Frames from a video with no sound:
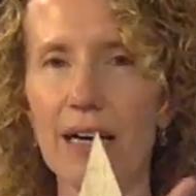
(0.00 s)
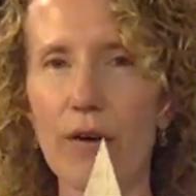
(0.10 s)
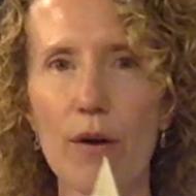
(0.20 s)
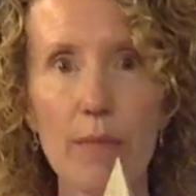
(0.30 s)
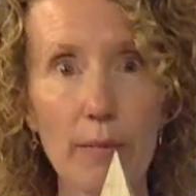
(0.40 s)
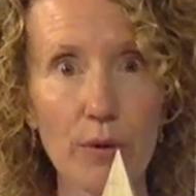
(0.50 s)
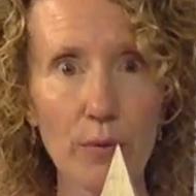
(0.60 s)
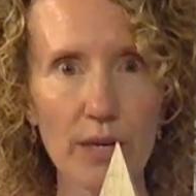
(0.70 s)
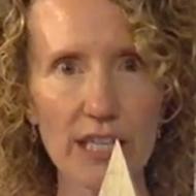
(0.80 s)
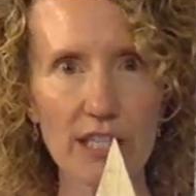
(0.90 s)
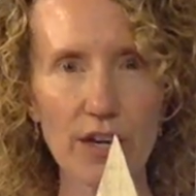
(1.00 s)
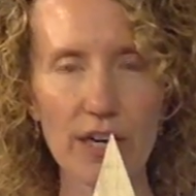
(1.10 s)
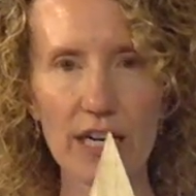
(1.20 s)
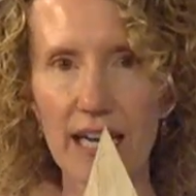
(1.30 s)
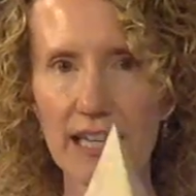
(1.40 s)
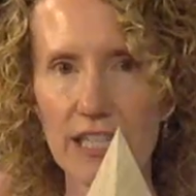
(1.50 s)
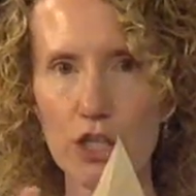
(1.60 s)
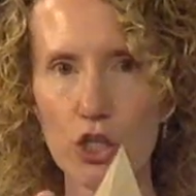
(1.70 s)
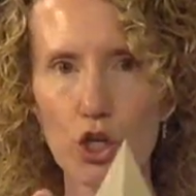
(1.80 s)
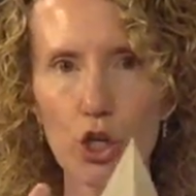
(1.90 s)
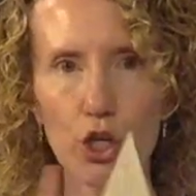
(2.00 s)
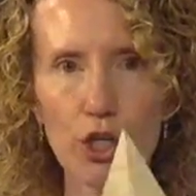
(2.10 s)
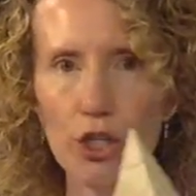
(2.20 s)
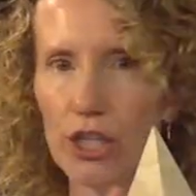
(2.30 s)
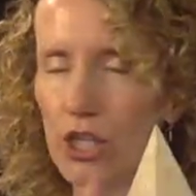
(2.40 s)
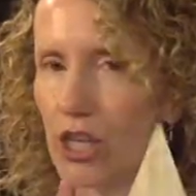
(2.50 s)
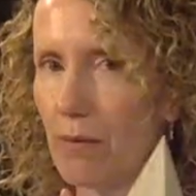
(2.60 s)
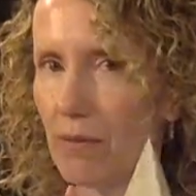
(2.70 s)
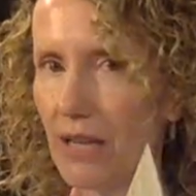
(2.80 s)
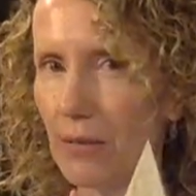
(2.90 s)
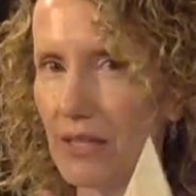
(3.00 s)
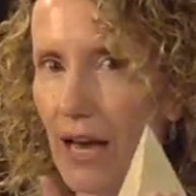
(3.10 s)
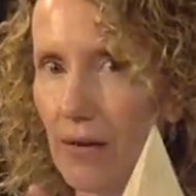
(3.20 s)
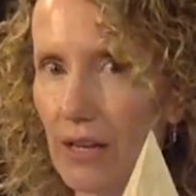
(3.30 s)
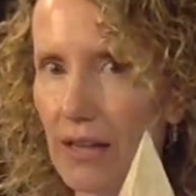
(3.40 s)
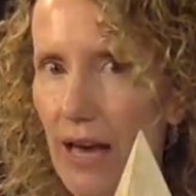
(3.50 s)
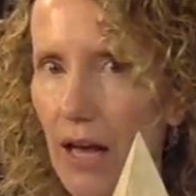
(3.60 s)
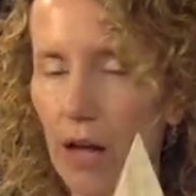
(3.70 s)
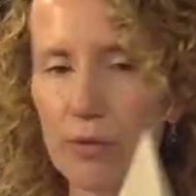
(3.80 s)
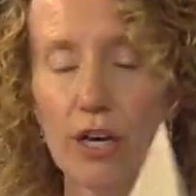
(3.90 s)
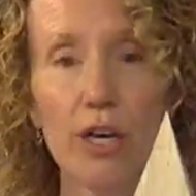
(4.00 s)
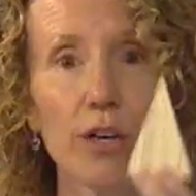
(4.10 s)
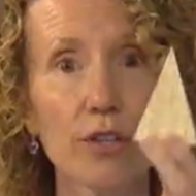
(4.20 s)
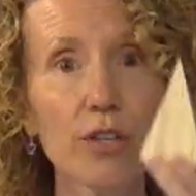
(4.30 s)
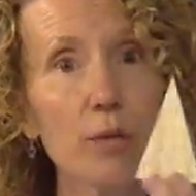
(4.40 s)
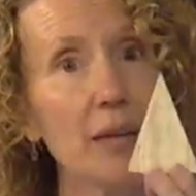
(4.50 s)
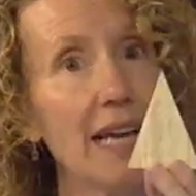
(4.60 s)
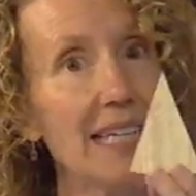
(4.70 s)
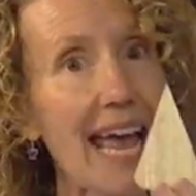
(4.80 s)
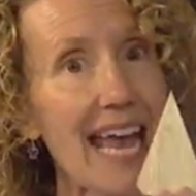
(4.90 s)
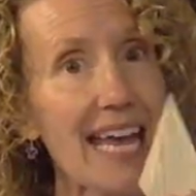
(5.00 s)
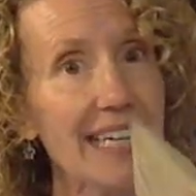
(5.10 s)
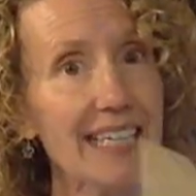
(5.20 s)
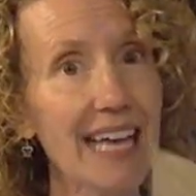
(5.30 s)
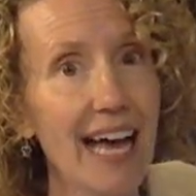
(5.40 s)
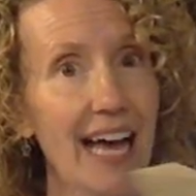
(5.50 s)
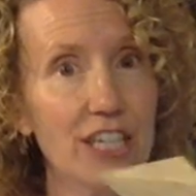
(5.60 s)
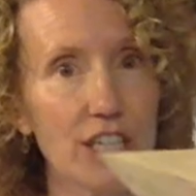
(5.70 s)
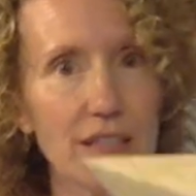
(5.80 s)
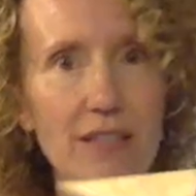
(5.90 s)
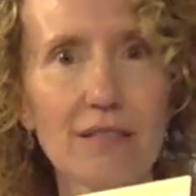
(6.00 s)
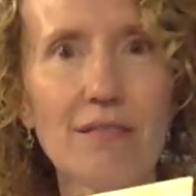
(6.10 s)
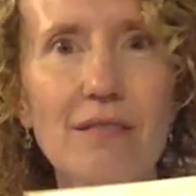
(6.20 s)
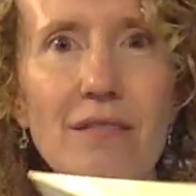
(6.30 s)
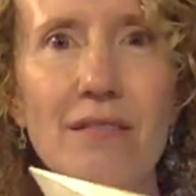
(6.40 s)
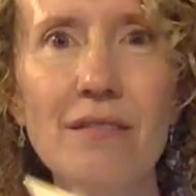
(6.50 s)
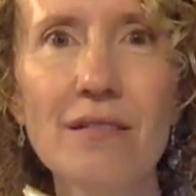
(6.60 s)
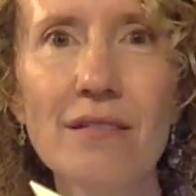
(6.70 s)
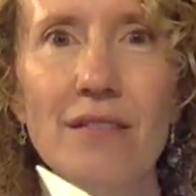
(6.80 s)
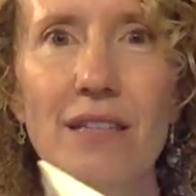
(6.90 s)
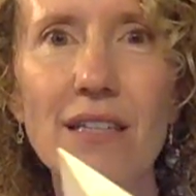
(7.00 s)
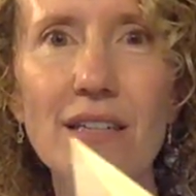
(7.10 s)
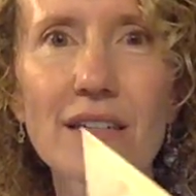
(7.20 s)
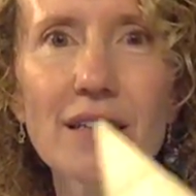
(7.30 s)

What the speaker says: I remembered where I started and I didn't turn the shape as I was counting. That helped. So this one has 8 edges. Look.